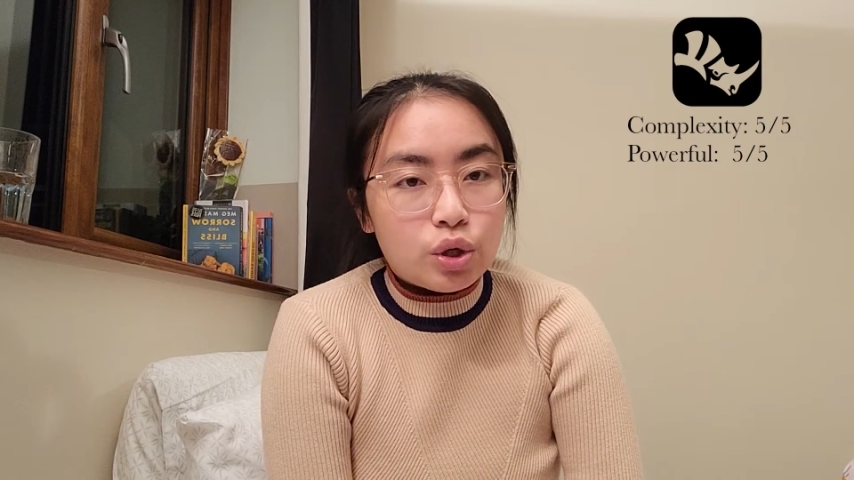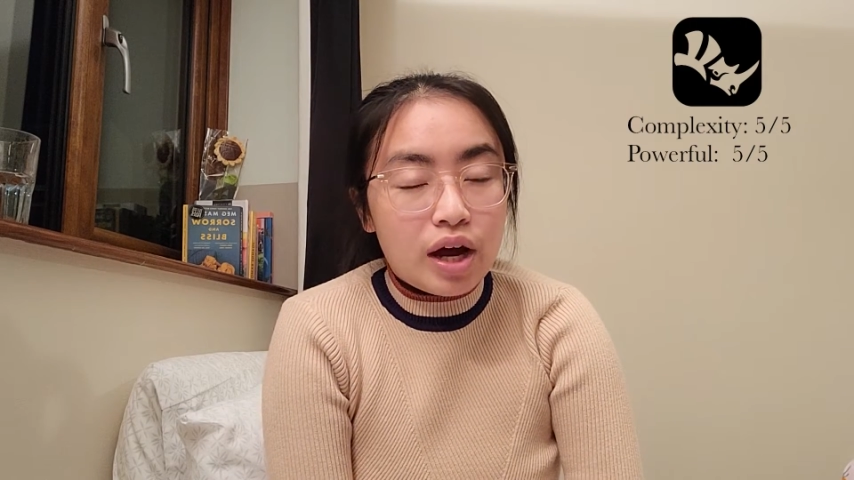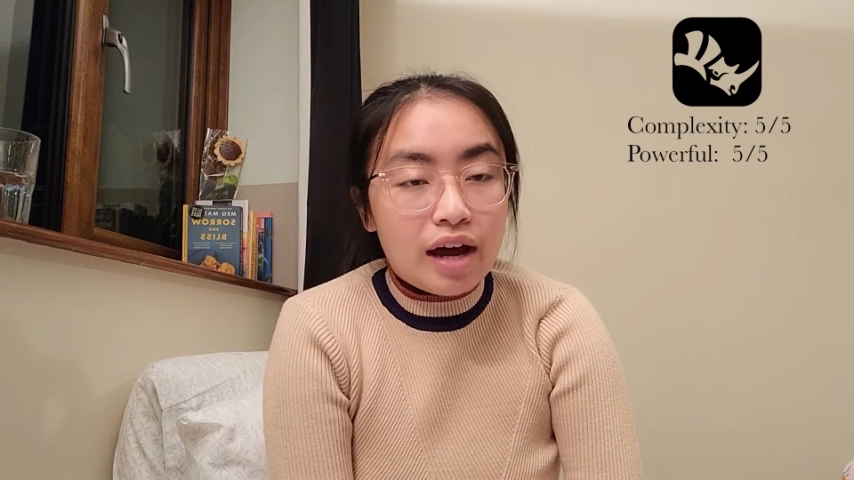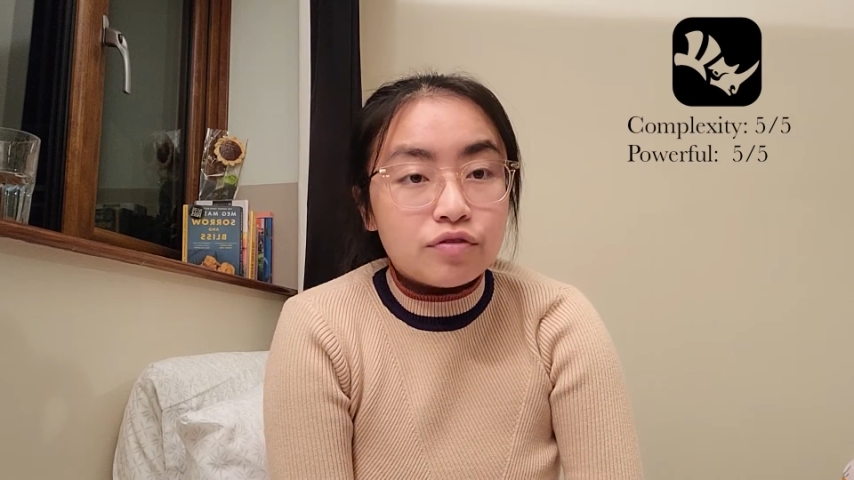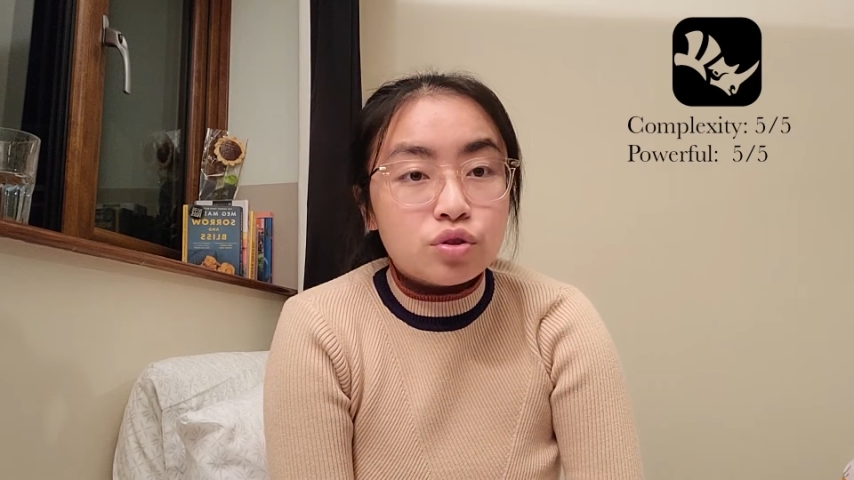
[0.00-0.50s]
you
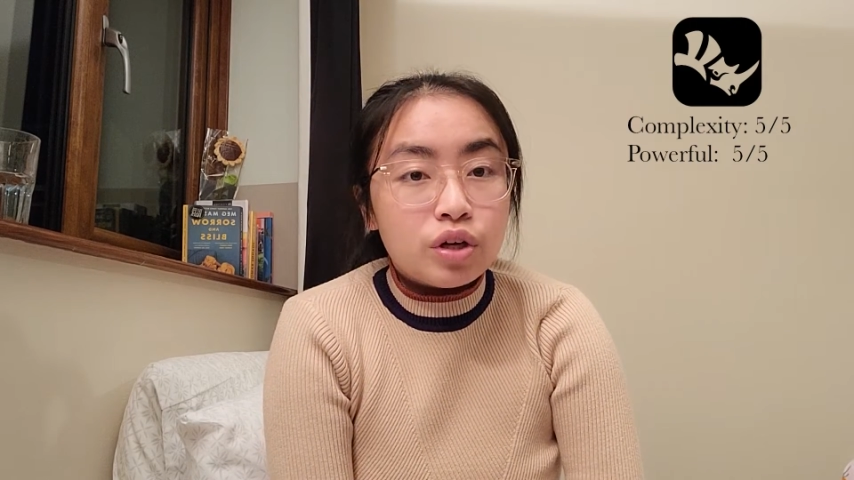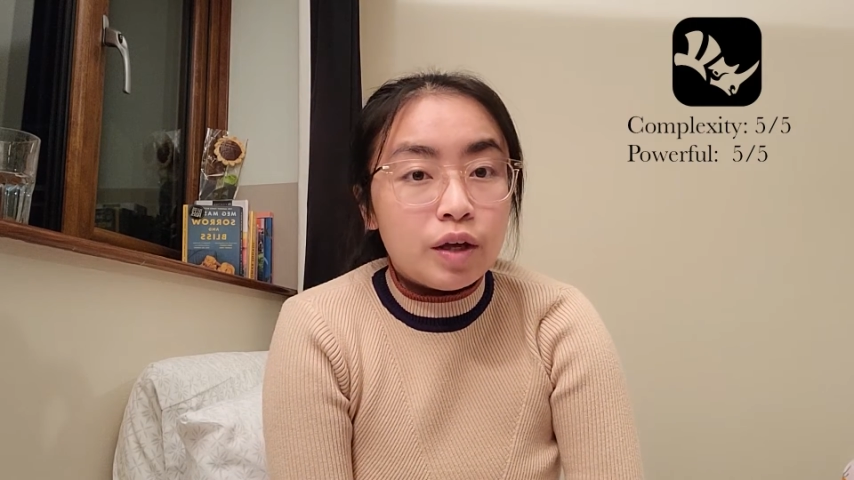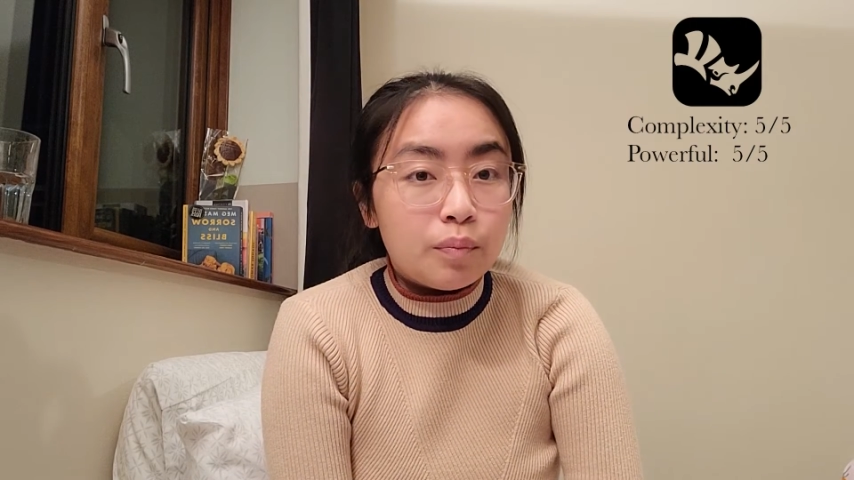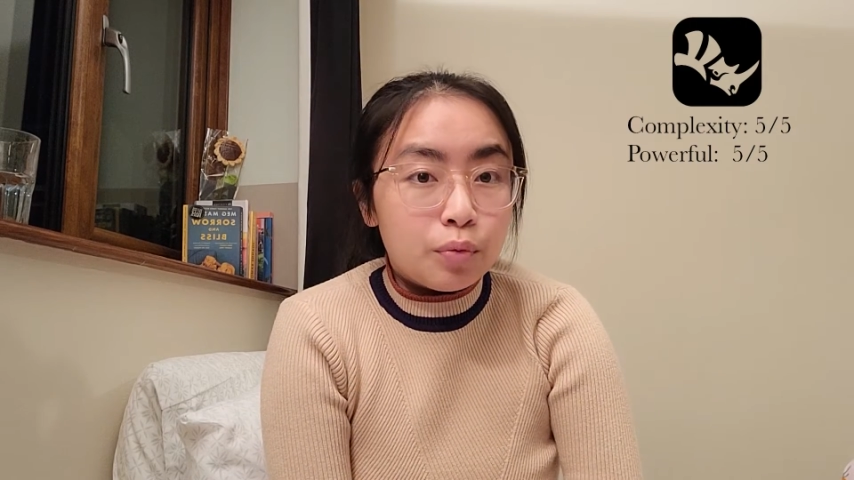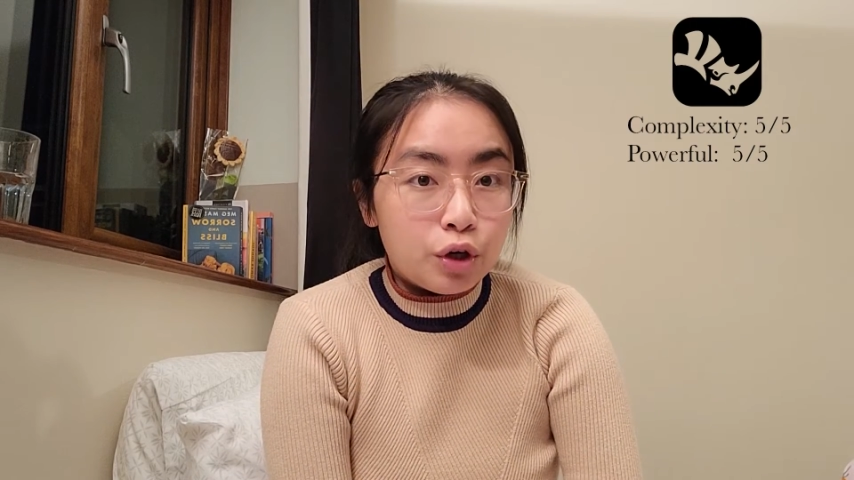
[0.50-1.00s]
have to
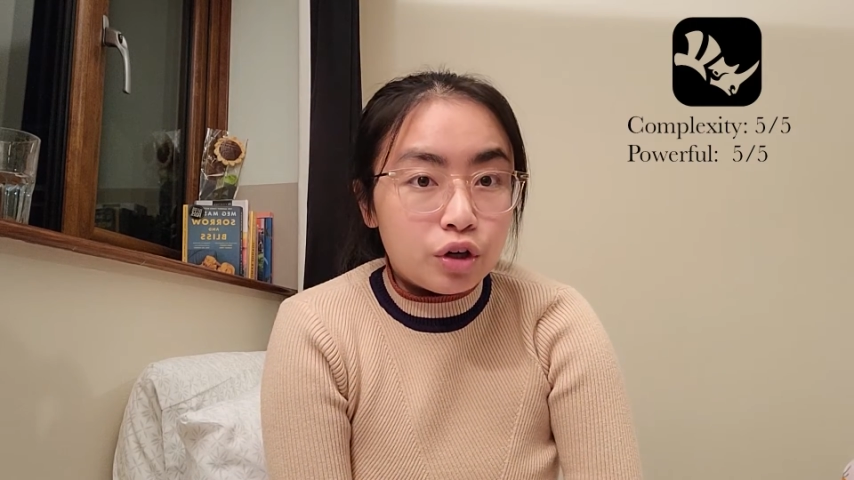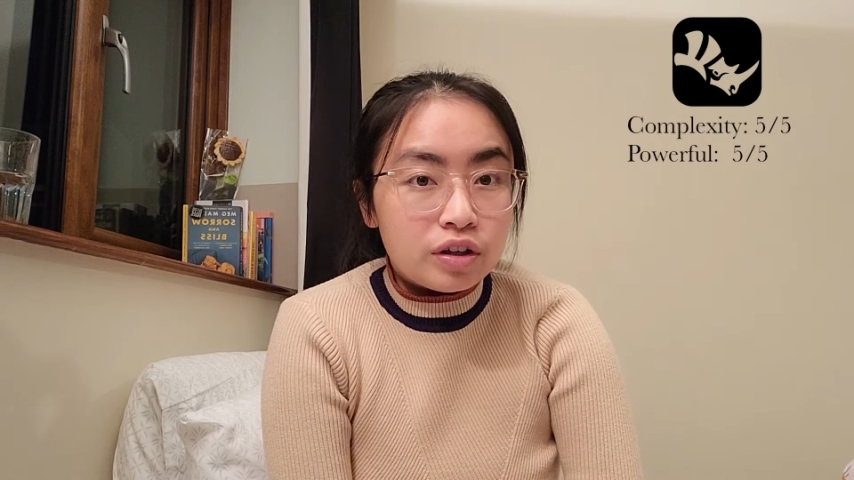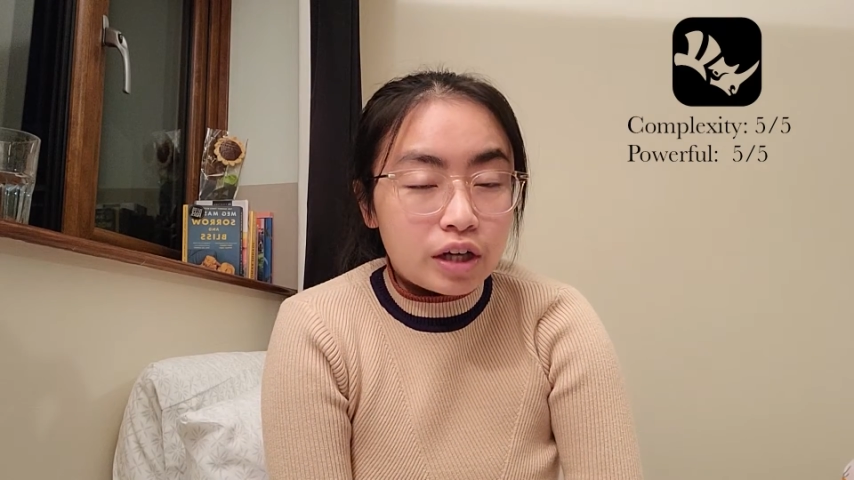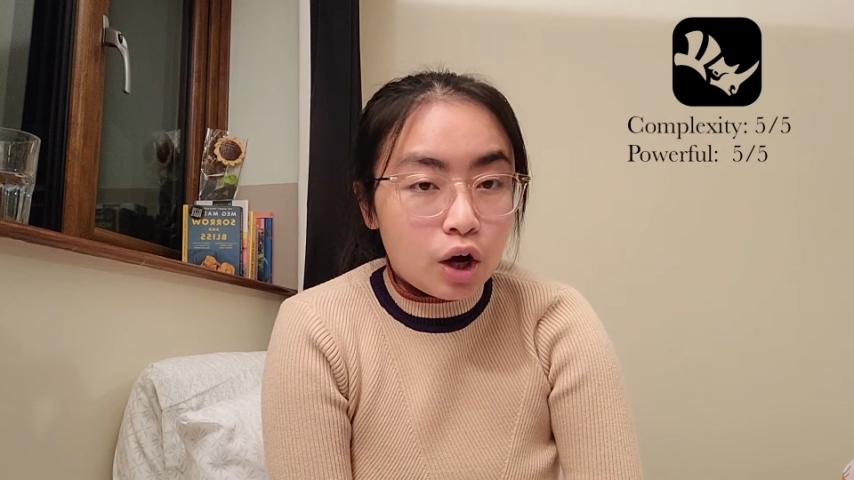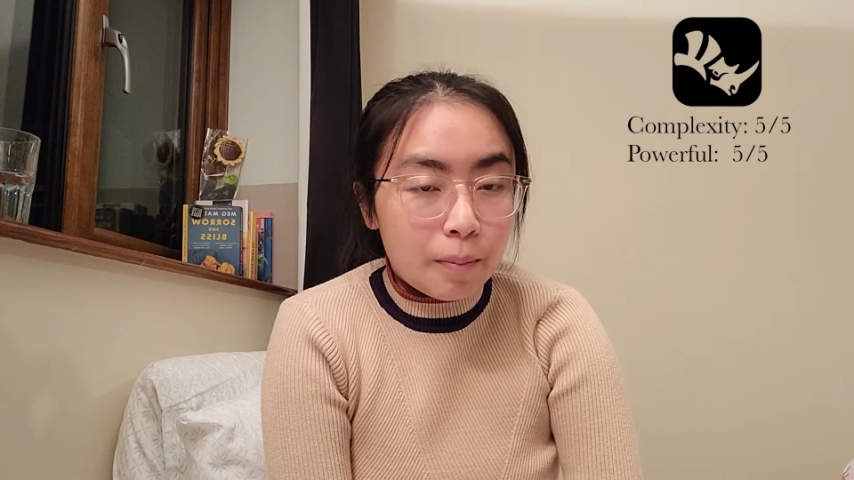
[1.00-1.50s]
input
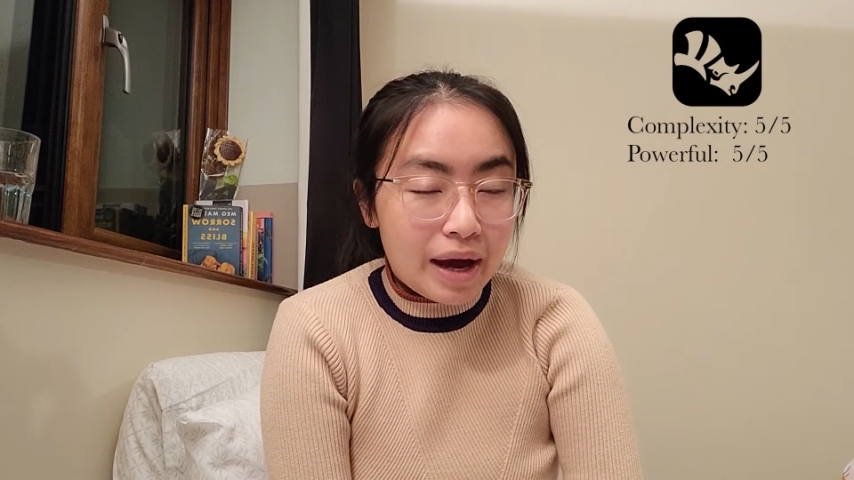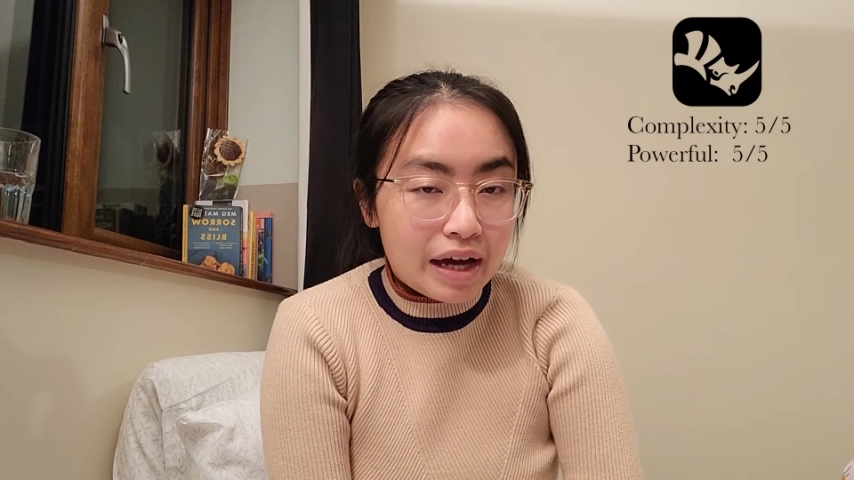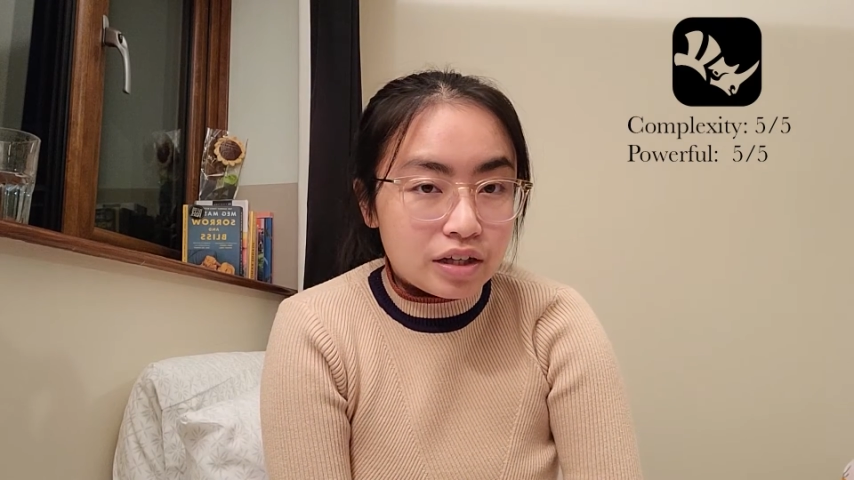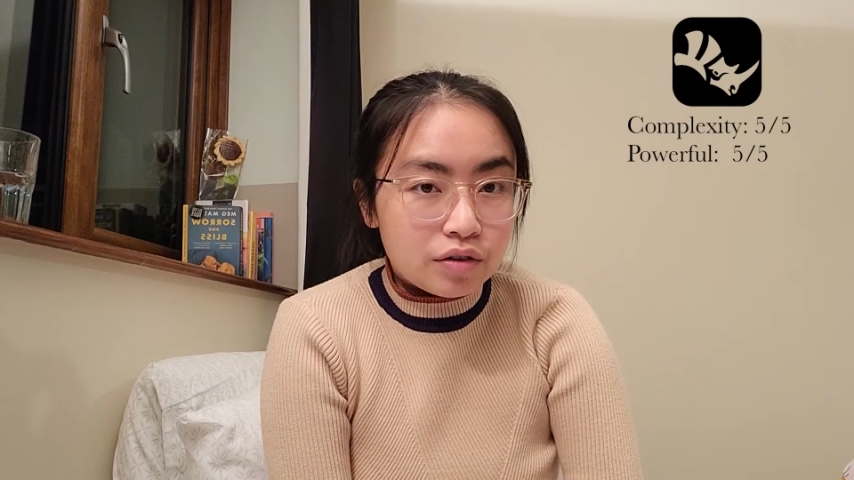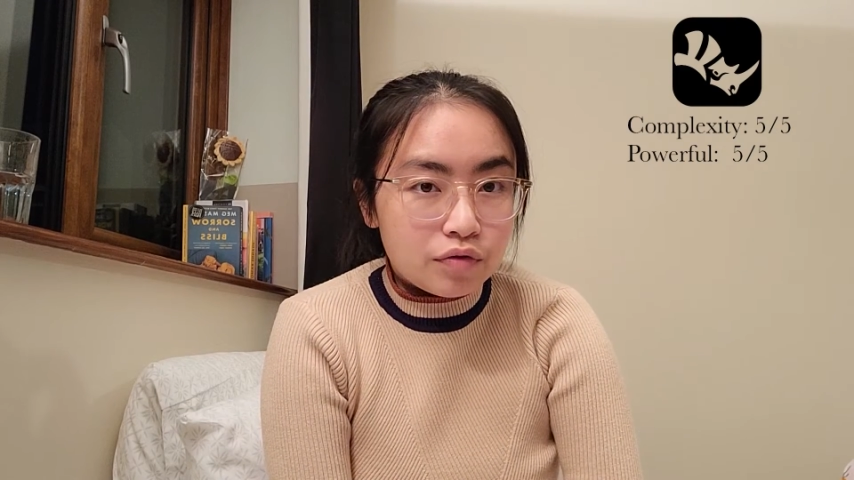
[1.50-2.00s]
the
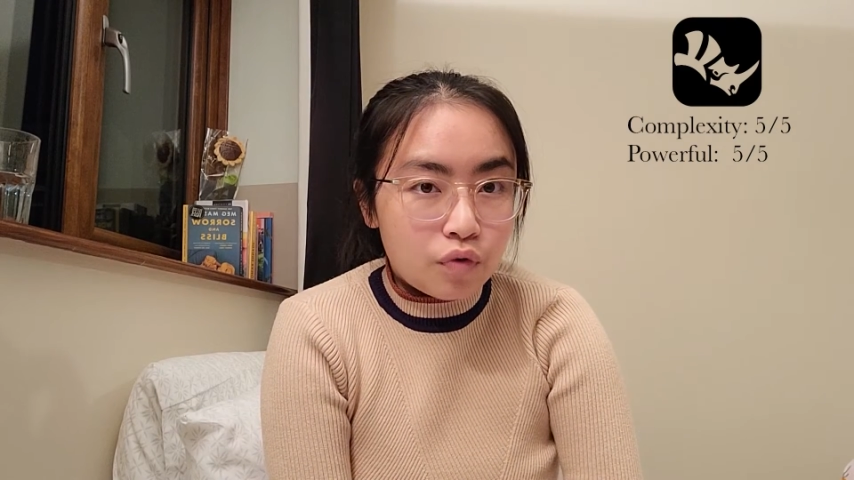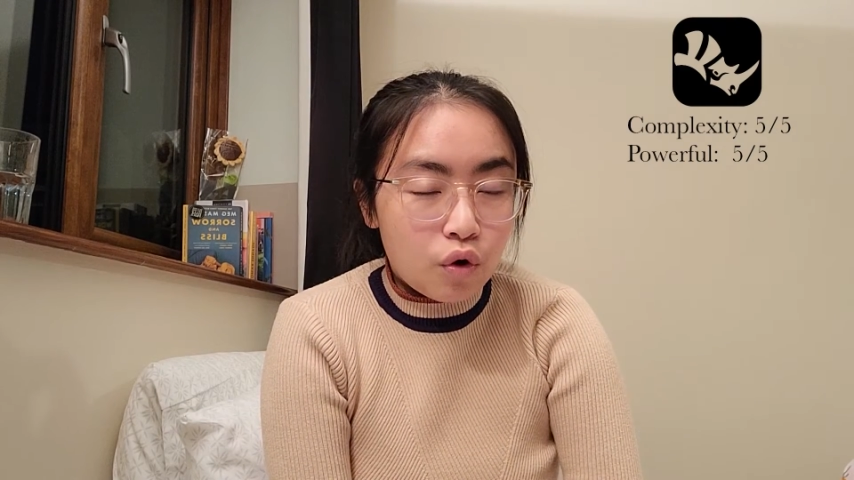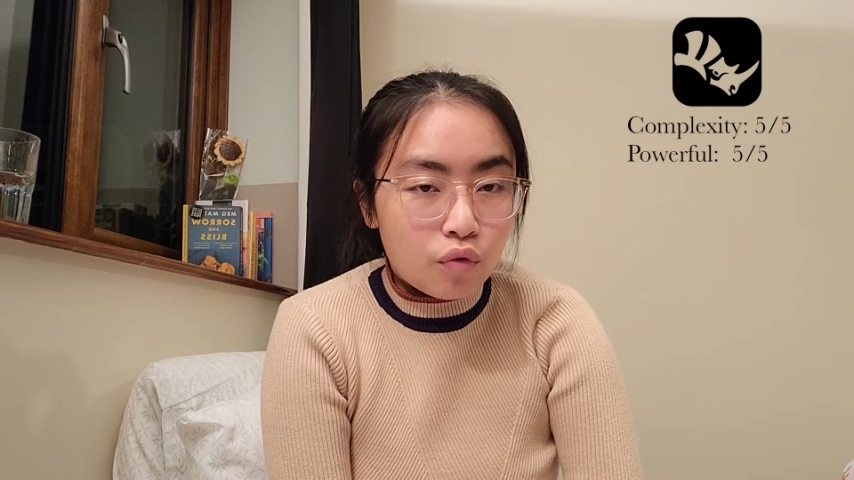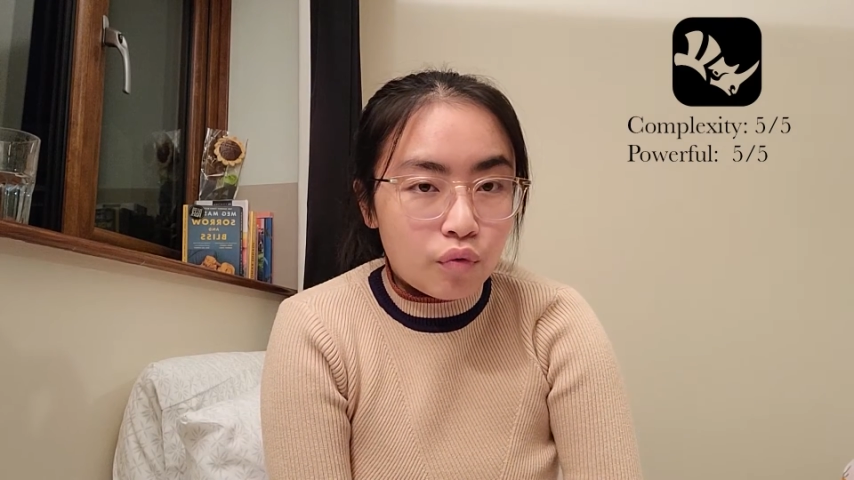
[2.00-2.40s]
command for